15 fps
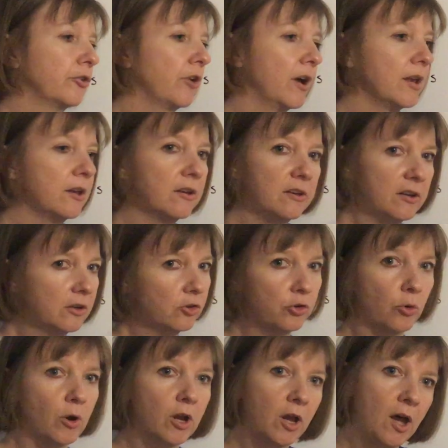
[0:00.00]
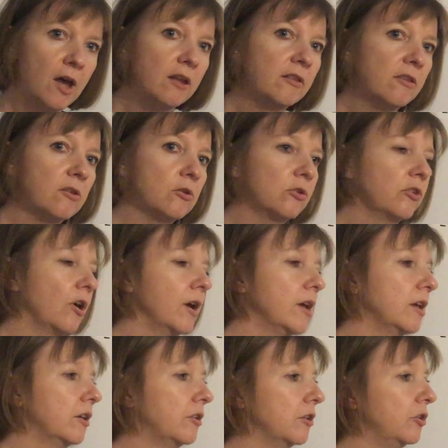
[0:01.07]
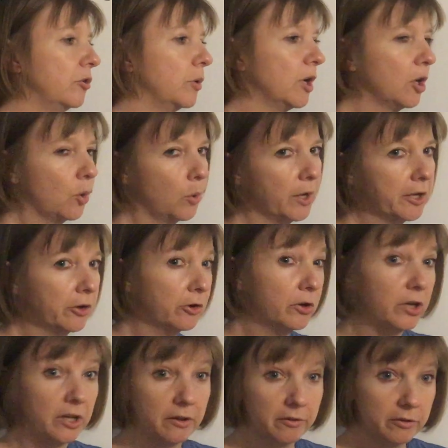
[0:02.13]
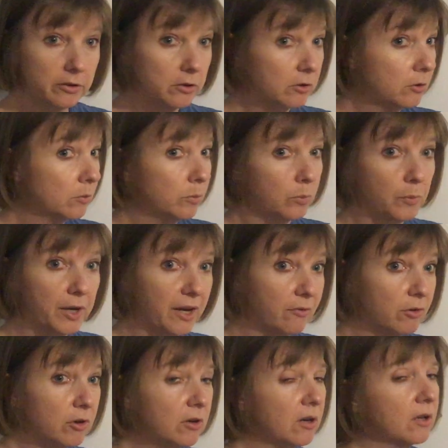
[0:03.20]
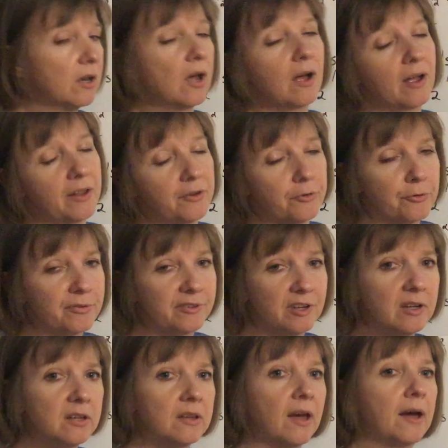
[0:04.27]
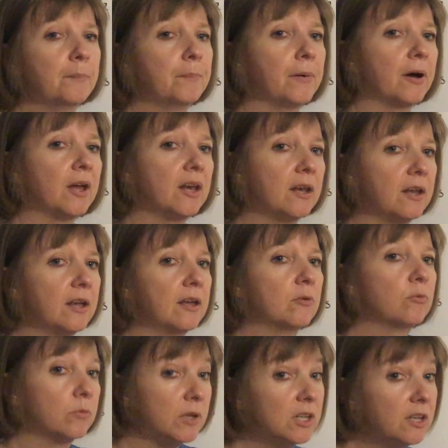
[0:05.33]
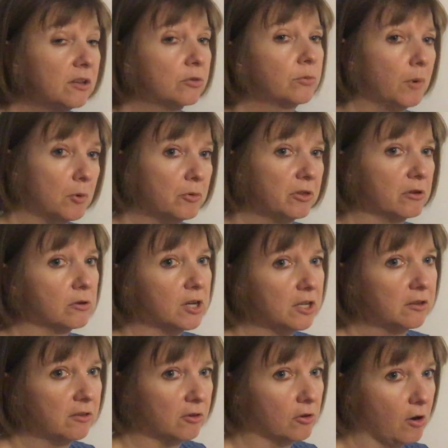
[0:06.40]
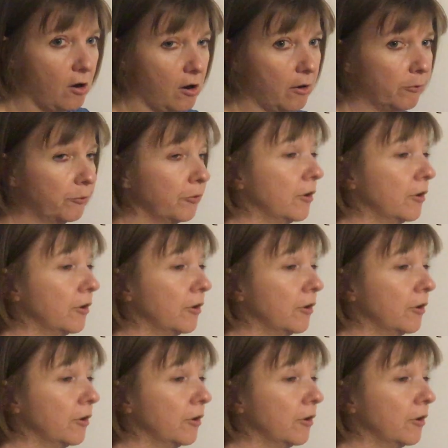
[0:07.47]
trying to take shortcuts, you're trying to do it quicker, easier, whatever, and I understand that, but it really throws your answer off.